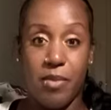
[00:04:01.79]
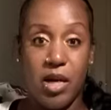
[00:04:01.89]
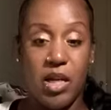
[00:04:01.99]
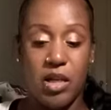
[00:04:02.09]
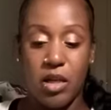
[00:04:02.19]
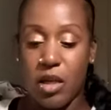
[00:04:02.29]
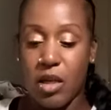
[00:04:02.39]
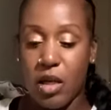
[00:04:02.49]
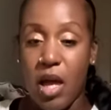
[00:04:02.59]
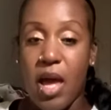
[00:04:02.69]
mini.
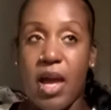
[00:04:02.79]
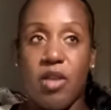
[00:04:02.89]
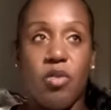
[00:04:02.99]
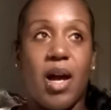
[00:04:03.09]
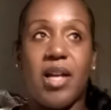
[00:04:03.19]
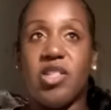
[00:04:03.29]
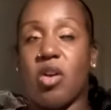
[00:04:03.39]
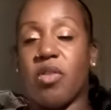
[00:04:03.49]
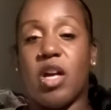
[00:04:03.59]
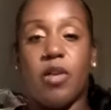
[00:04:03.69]
And you guys saw
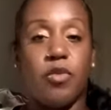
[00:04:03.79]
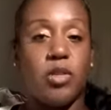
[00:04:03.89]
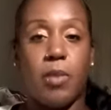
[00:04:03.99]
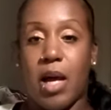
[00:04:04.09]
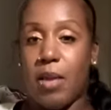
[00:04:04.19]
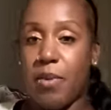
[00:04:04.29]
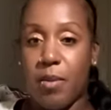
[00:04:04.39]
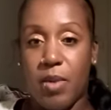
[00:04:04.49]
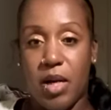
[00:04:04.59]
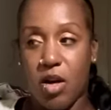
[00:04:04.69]
the cover to my iPad
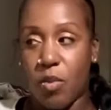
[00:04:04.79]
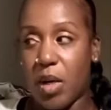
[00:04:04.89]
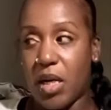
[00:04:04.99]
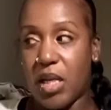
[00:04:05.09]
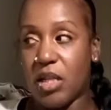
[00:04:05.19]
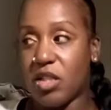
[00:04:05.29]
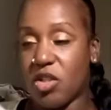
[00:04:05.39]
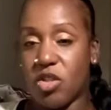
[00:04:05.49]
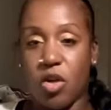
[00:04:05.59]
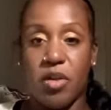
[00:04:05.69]
mini already. It's a
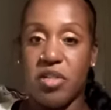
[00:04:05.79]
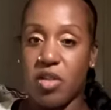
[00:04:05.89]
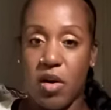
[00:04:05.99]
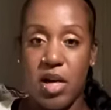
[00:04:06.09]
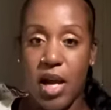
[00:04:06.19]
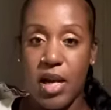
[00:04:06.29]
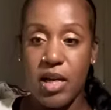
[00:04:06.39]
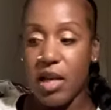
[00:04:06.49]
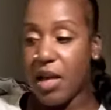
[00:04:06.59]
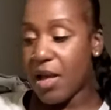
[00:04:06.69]
Starry, Starry
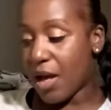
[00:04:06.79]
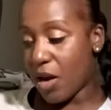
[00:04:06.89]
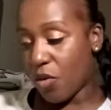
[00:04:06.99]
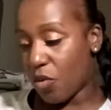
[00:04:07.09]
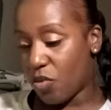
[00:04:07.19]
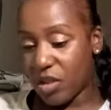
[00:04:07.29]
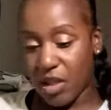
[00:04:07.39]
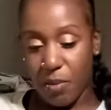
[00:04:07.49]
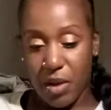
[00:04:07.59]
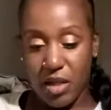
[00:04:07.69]
Night. I don't know who did
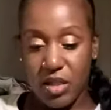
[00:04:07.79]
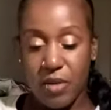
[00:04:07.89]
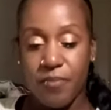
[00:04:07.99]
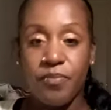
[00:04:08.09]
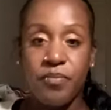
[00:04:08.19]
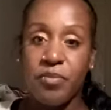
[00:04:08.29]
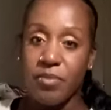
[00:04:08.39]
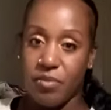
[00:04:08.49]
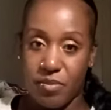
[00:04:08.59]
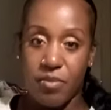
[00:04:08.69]
that painting.
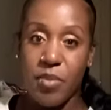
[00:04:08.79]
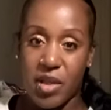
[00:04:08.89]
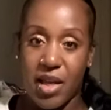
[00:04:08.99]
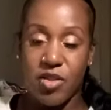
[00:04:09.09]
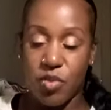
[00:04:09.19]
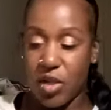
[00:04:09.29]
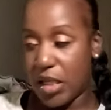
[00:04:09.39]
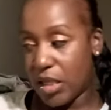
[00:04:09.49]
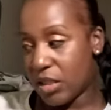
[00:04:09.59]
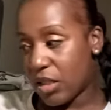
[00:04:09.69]
But that's what it
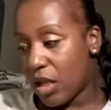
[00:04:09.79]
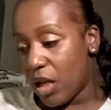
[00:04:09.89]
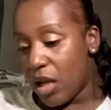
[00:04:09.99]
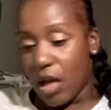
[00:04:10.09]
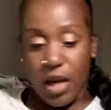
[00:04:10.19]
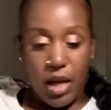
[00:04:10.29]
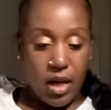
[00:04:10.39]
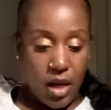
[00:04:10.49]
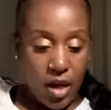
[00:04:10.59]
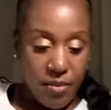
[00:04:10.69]
is.
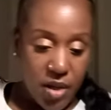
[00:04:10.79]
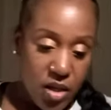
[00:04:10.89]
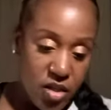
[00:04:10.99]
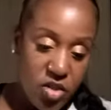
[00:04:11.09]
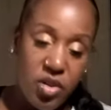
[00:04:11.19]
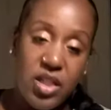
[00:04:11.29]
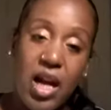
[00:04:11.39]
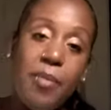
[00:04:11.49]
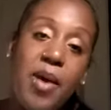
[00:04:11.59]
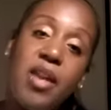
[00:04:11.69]
And so this
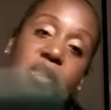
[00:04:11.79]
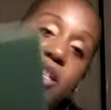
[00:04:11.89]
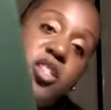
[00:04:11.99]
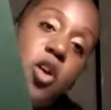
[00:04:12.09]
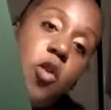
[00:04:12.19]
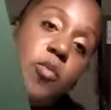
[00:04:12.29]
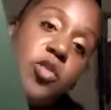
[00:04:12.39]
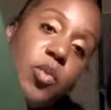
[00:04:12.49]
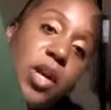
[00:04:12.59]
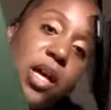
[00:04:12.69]
iPad and these combs
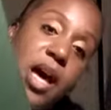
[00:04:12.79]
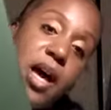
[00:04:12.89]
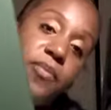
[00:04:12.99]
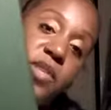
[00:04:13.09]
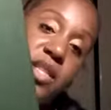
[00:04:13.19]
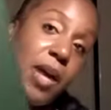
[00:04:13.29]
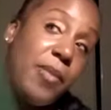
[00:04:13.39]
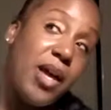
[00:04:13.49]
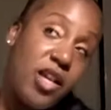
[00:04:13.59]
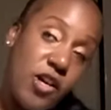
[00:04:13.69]
are what I got. This
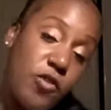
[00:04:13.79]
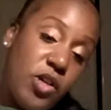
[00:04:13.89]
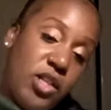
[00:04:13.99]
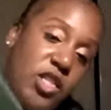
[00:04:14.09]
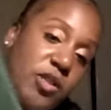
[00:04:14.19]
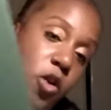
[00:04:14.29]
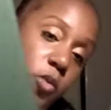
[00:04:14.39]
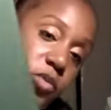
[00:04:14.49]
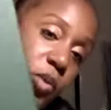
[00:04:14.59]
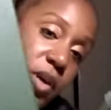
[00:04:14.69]
iPad cover and these
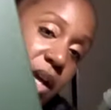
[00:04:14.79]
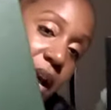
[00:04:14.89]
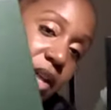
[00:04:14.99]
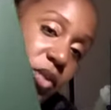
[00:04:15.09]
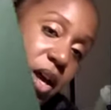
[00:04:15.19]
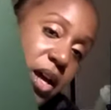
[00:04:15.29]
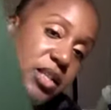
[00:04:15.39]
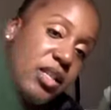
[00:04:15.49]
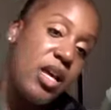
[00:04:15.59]
combs are what I got, you guys.